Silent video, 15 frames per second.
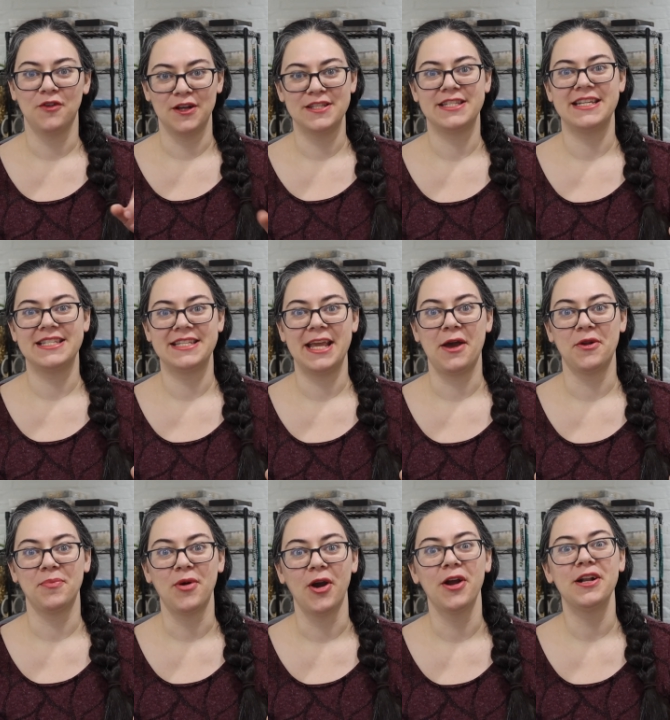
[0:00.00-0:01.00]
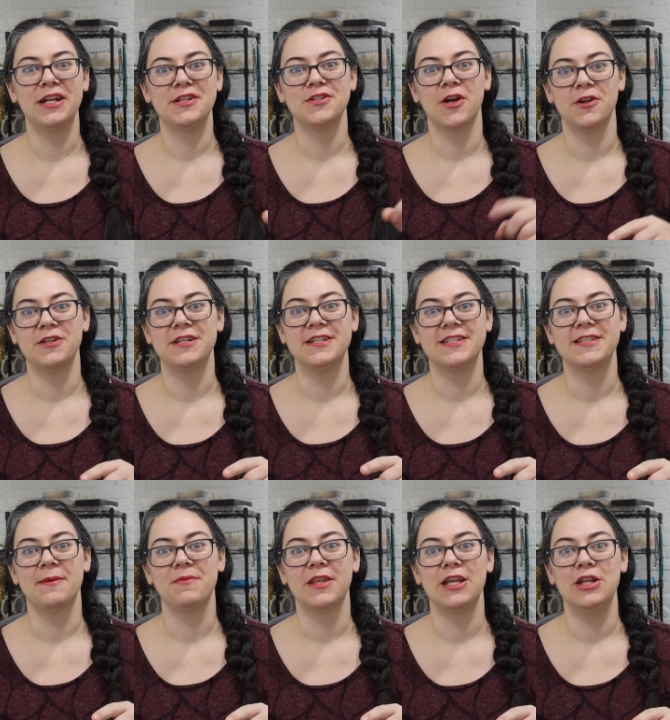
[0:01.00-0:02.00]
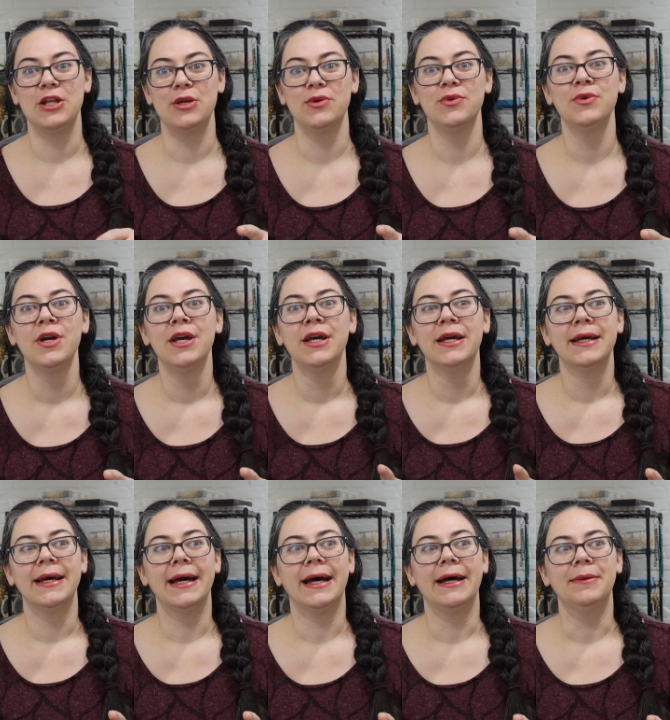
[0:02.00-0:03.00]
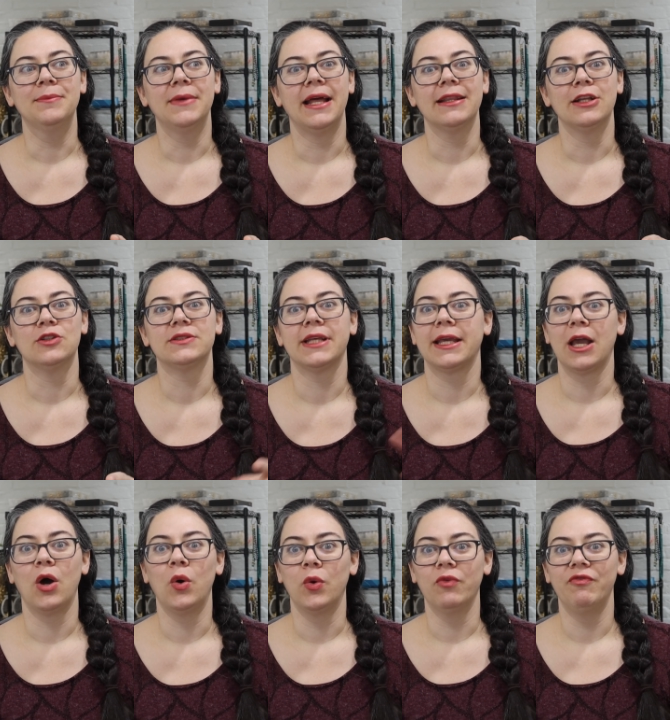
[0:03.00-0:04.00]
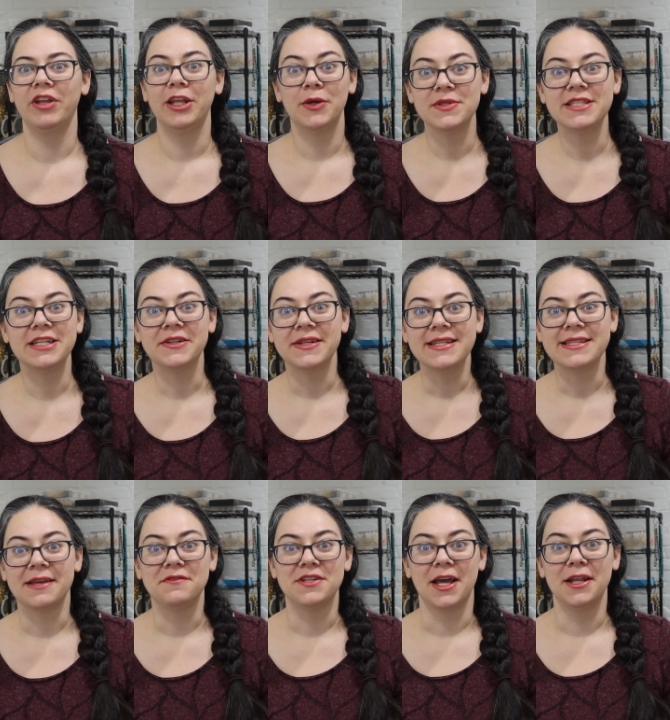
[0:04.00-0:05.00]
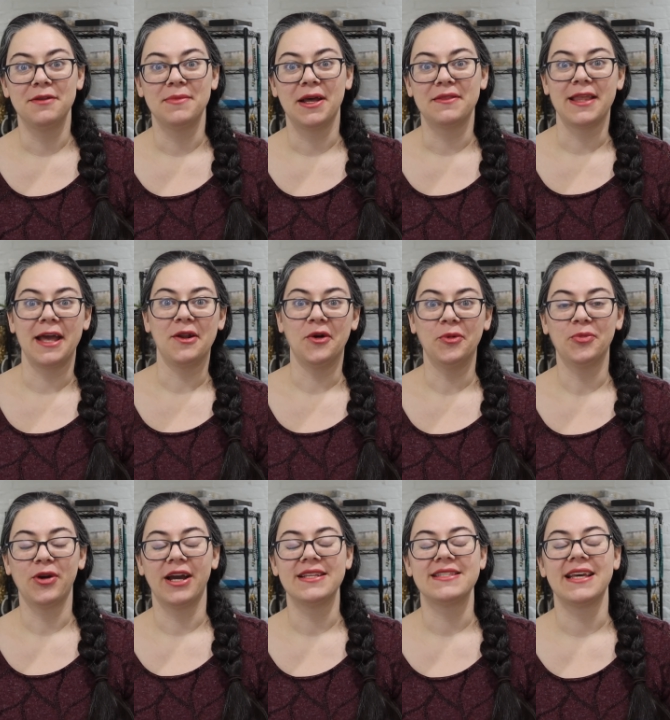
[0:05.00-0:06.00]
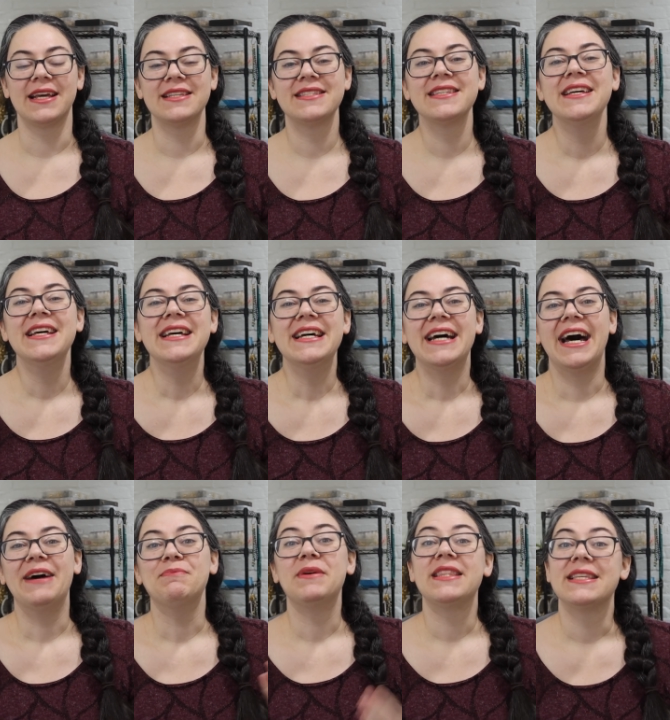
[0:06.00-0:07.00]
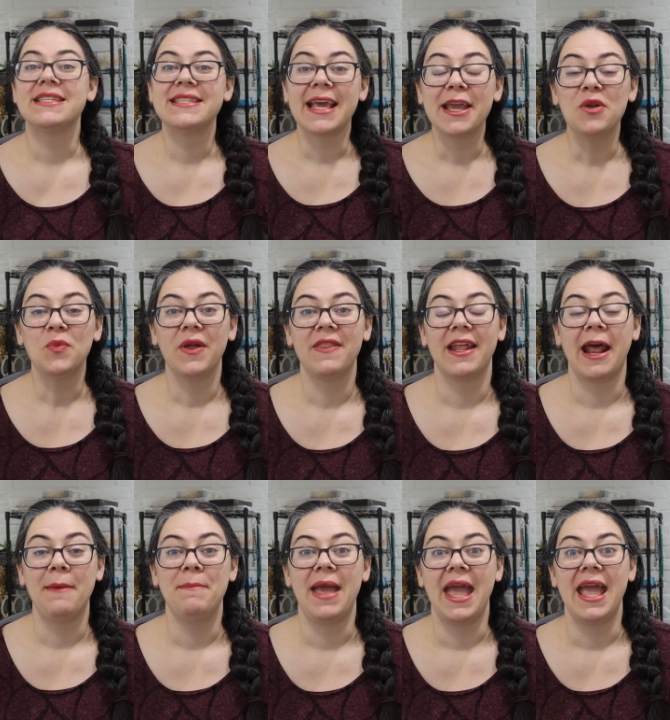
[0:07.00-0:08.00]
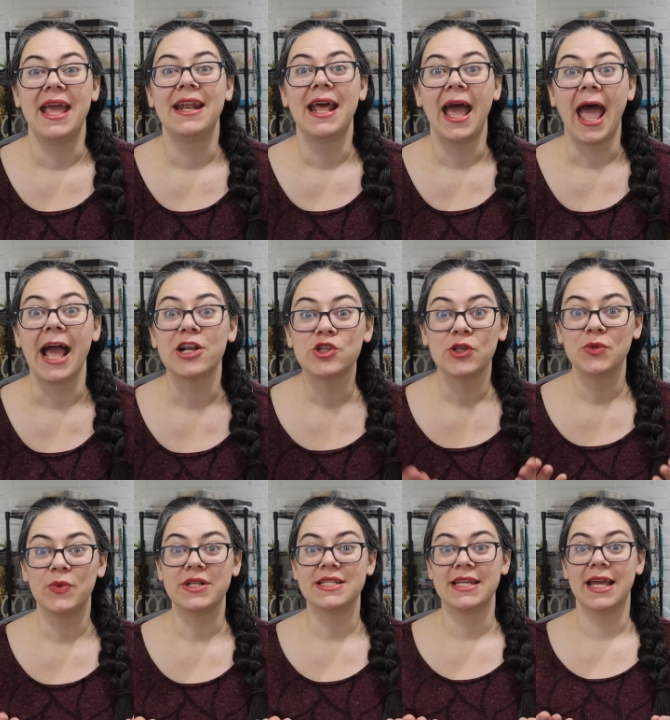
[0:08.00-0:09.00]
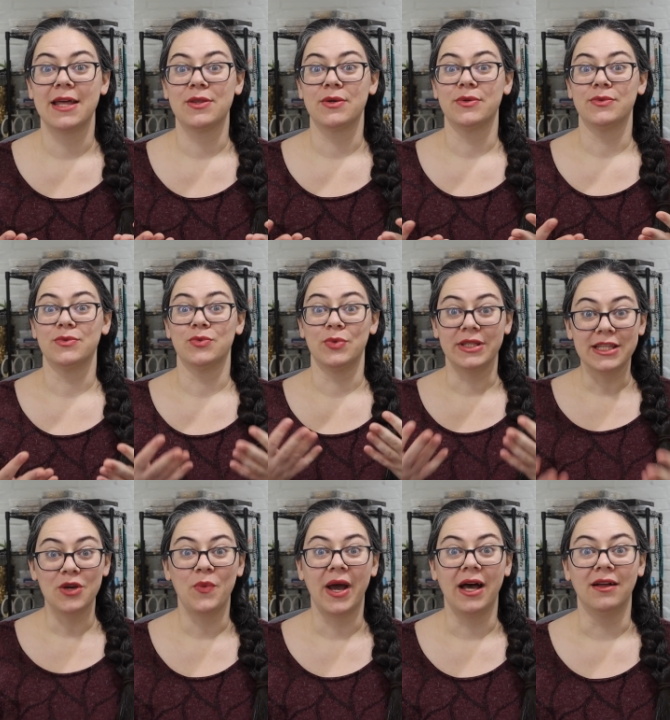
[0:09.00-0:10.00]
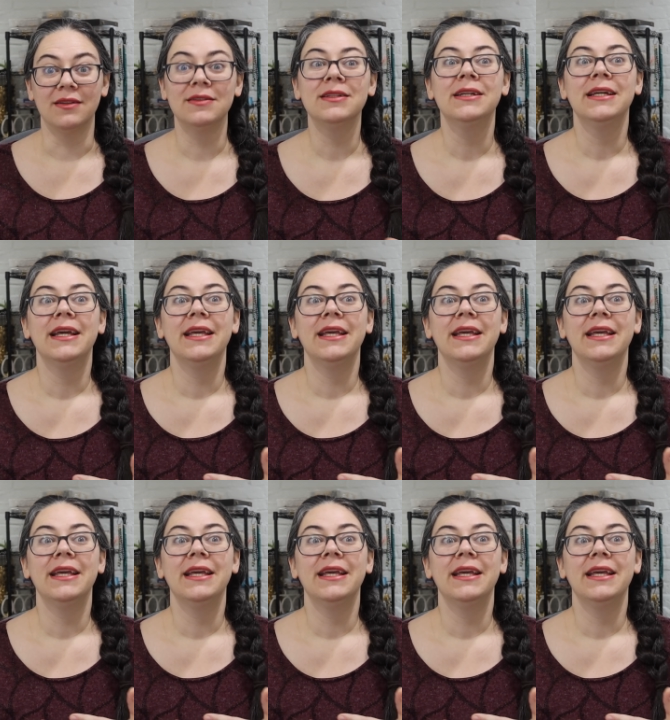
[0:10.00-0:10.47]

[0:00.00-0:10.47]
Française gown apart and turned it into something new. And there's like a whole video series I've done about that whole process. But the second one that I made actually went together really well.